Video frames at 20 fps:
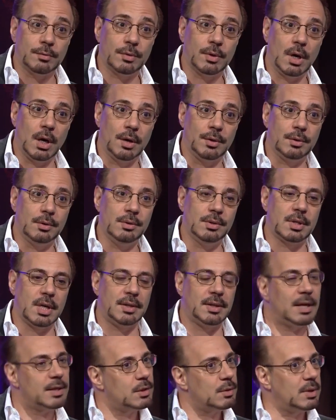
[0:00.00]
for others,
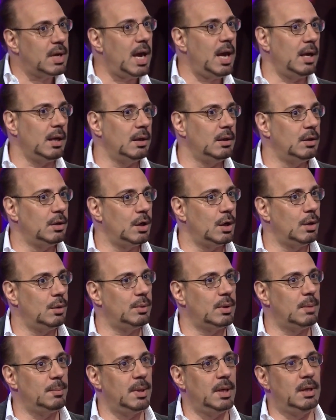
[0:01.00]
and that's okay, you know
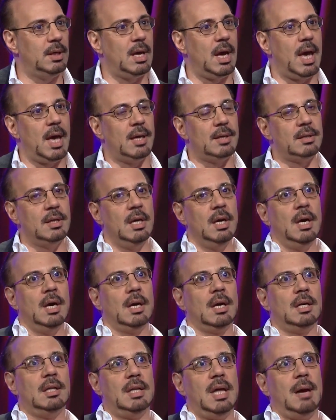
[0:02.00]
what I mean? And
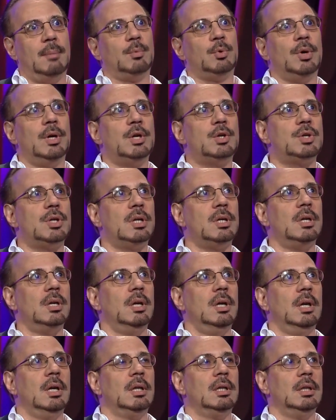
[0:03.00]

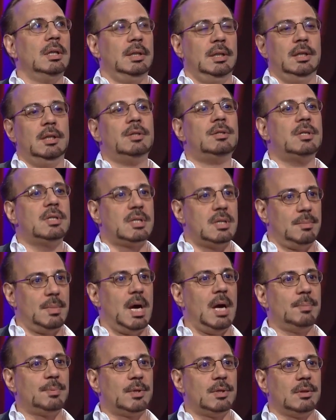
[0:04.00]
collaboration leads to some
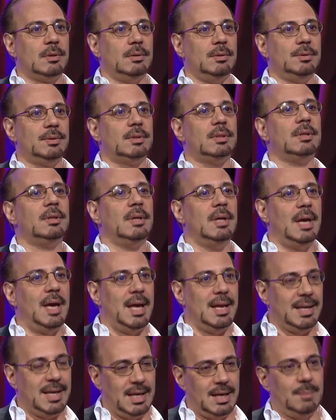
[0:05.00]
obstacles.
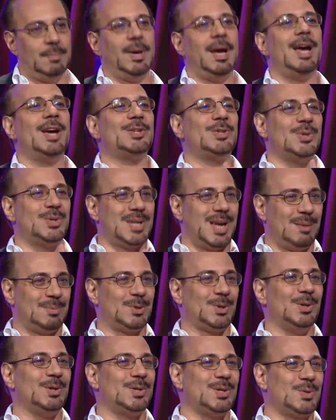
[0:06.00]
Getting past those
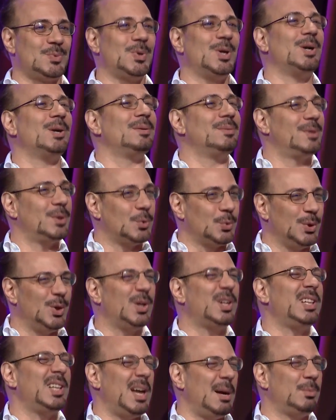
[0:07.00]
obstacles is where the
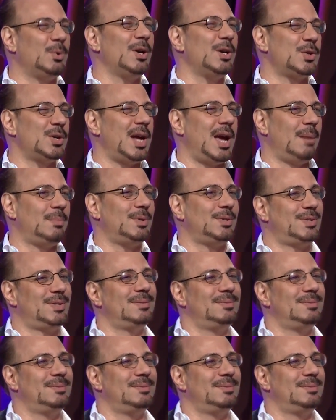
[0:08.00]
real collaboration happens.